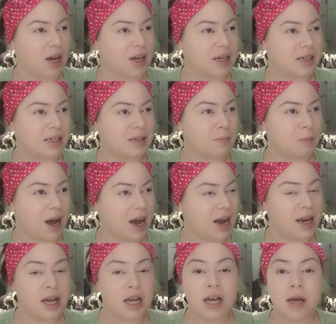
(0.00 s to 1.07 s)
I guess,
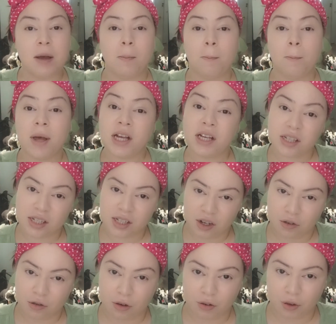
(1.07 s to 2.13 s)
my mixed
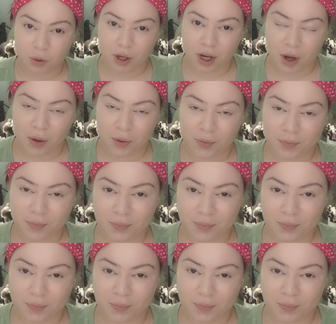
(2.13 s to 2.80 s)
review now.